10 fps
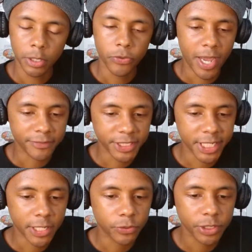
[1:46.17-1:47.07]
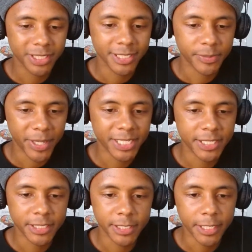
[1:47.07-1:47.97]
you have cells,
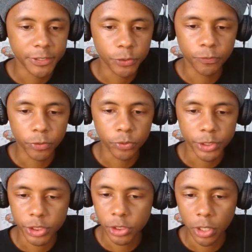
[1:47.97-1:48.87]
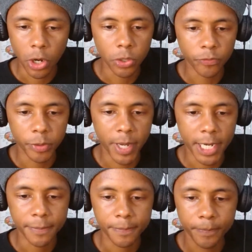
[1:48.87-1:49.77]
spaces, and two fluids all over the
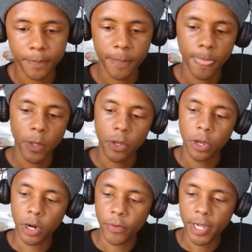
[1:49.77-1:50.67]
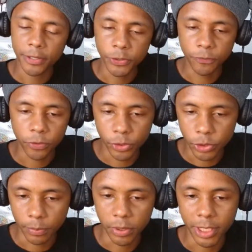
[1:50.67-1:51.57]
body. All right, the two
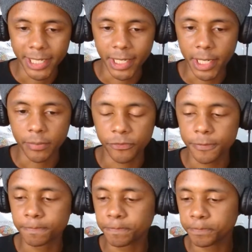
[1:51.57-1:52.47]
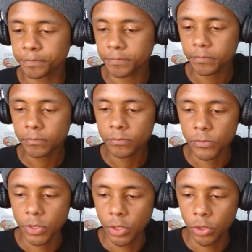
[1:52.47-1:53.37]
fluids are blood and lymph.
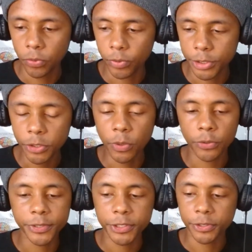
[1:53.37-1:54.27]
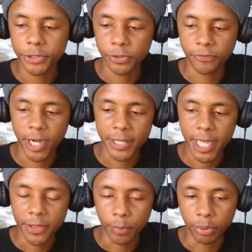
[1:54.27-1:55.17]
When you do more research, you'll find
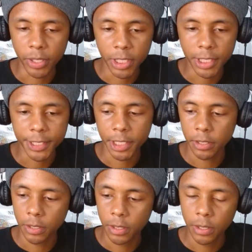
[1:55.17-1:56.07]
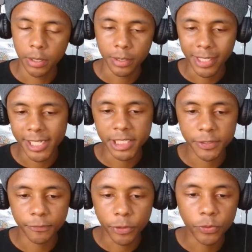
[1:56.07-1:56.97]
that the blood
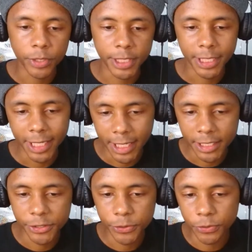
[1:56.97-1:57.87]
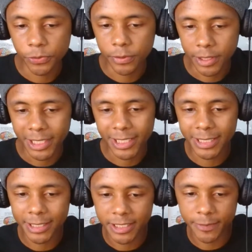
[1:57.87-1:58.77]
leaks fluid into
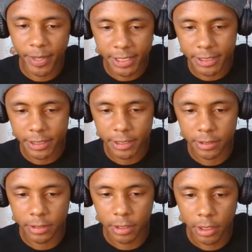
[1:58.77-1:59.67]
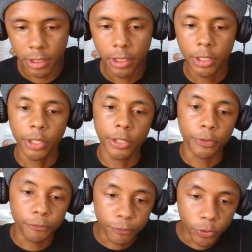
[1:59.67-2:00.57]
these spaces.
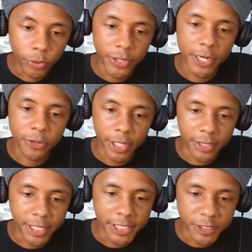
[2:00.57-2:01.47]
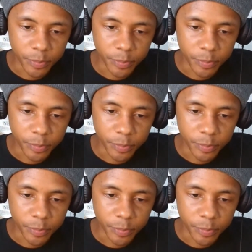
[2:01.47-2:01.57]
The fluid that are in these